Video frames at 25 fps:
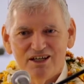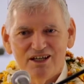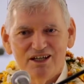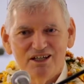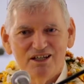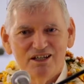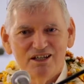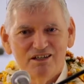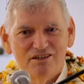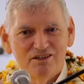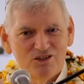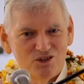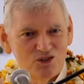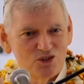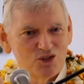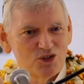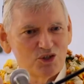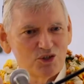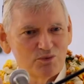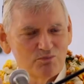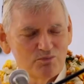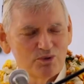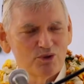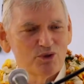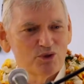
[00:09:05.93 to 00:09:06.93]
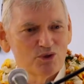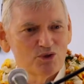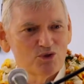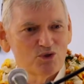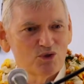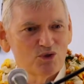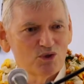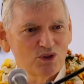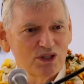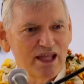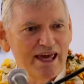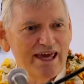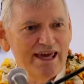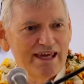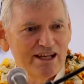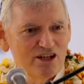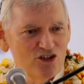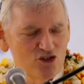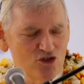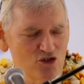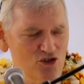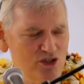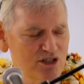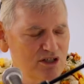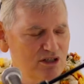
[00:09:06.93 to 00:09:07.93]
a spiritual
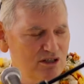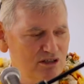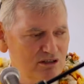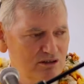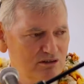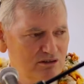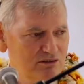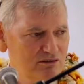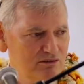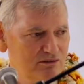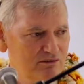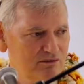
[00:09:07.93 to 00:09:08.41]
energy.